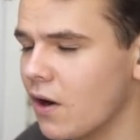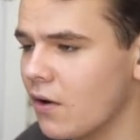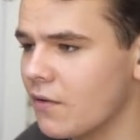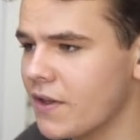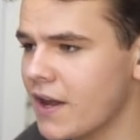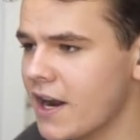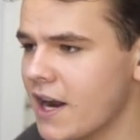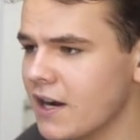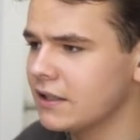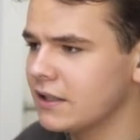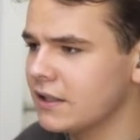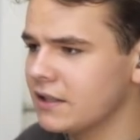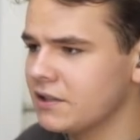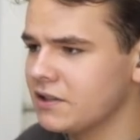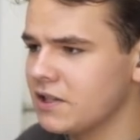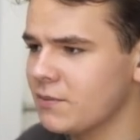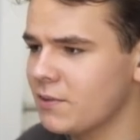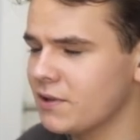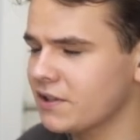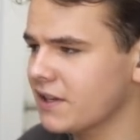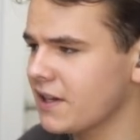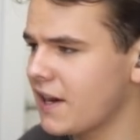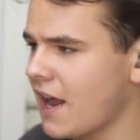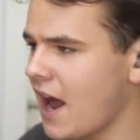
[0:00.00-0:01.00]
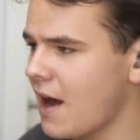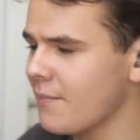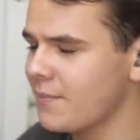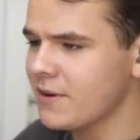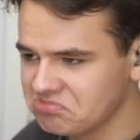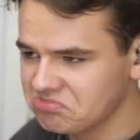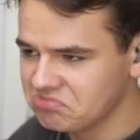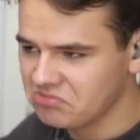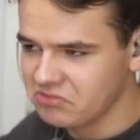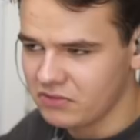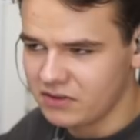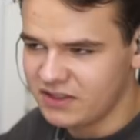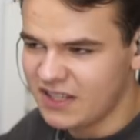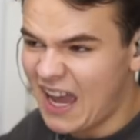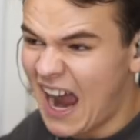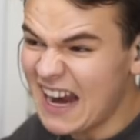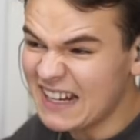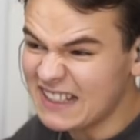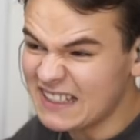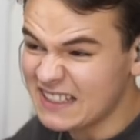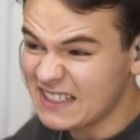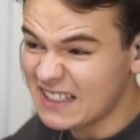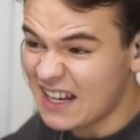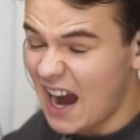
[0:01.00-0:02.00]
there, see what's gonna happen.
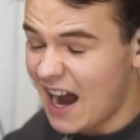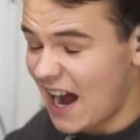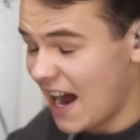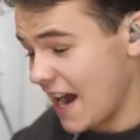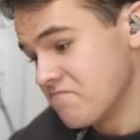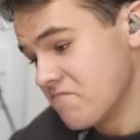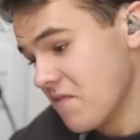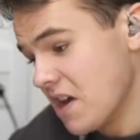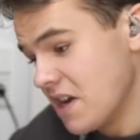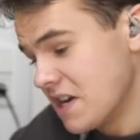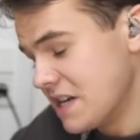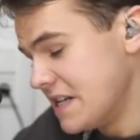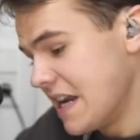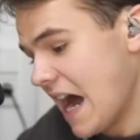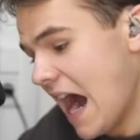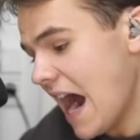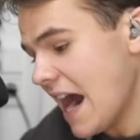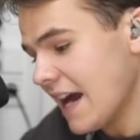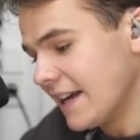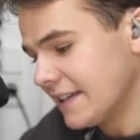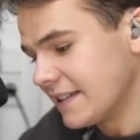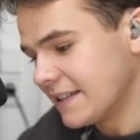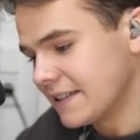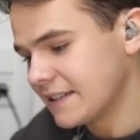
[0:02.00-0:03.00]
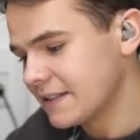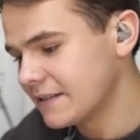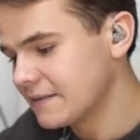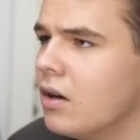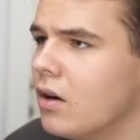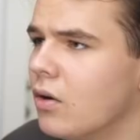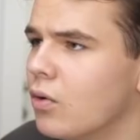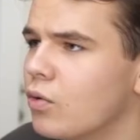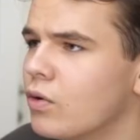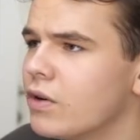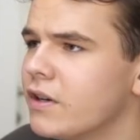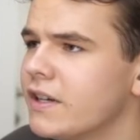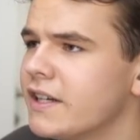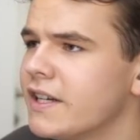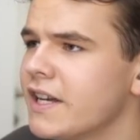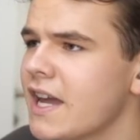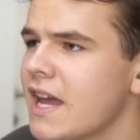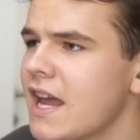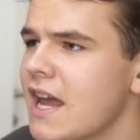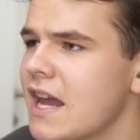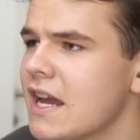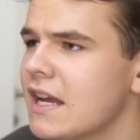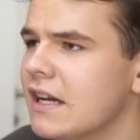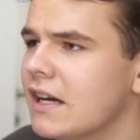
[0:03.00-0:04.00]
Night sky, nice.
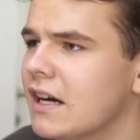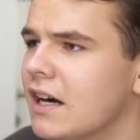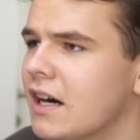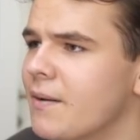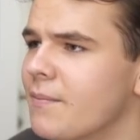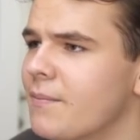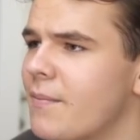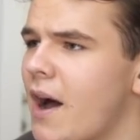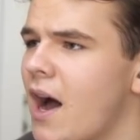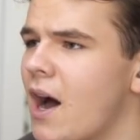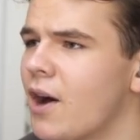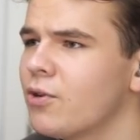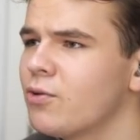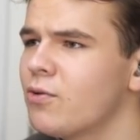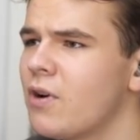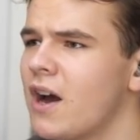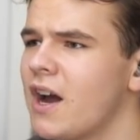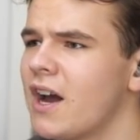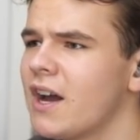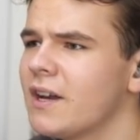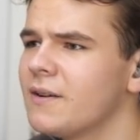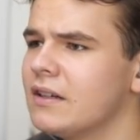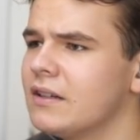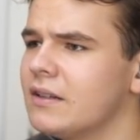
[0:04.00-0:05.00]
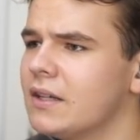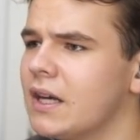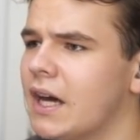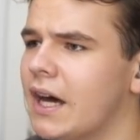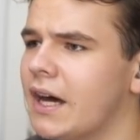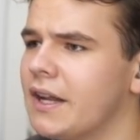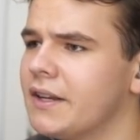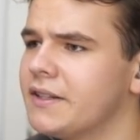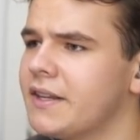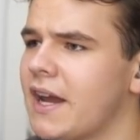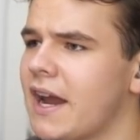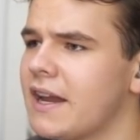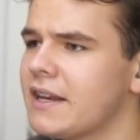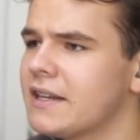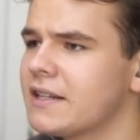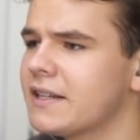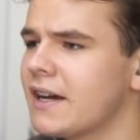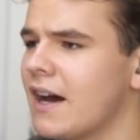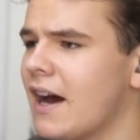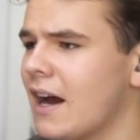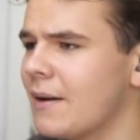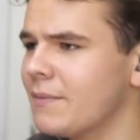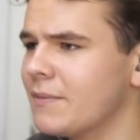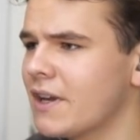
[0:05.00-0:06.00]
Okay, how do I, date and
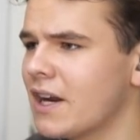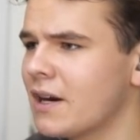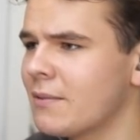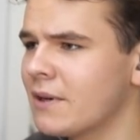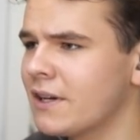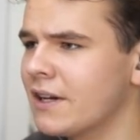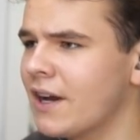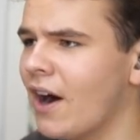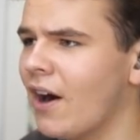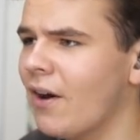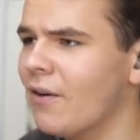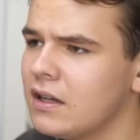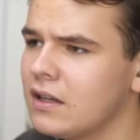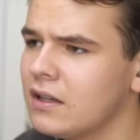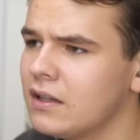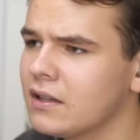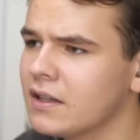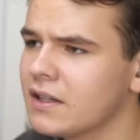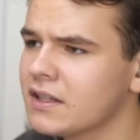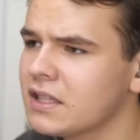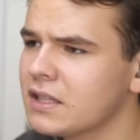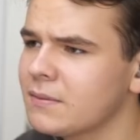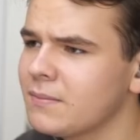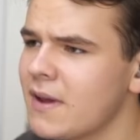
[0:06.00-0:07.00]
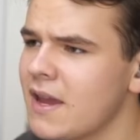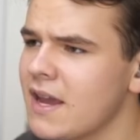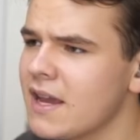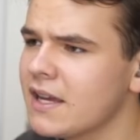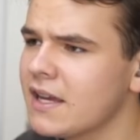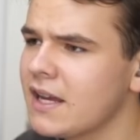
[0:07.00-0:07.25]
time, there we go. Let's make